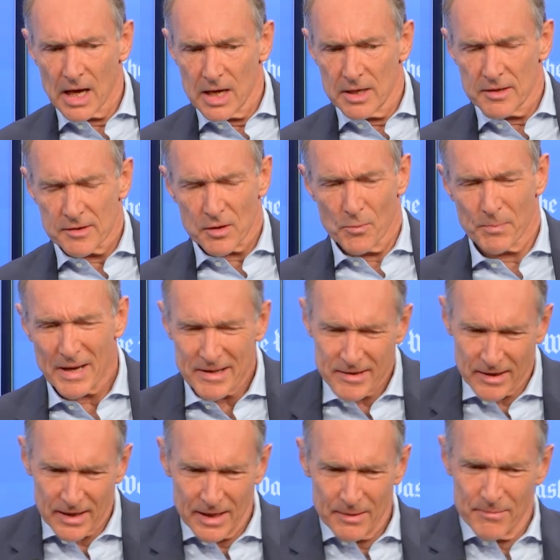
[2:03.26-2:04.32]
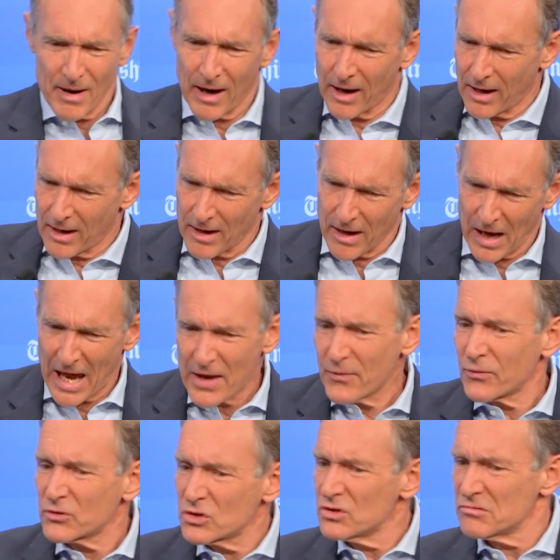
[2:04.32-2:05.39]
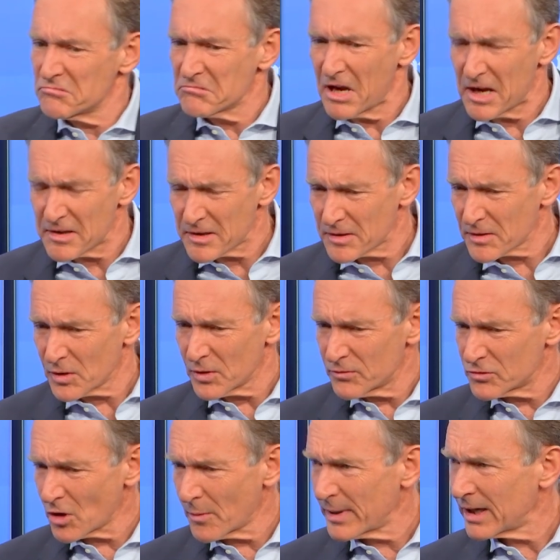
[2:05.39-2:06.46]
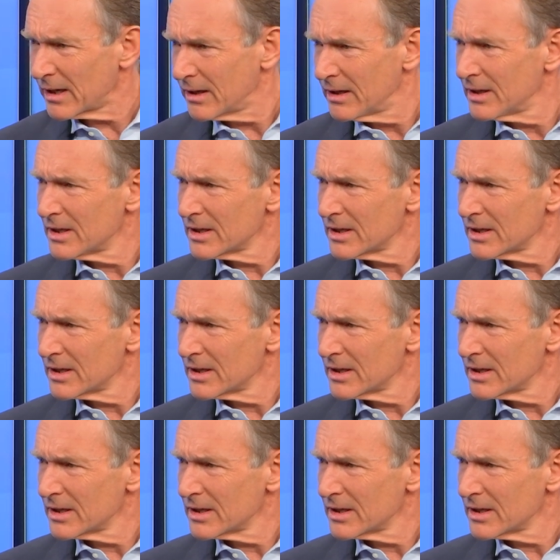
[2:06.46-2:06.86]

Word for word: and so basically life as a sort of jobbing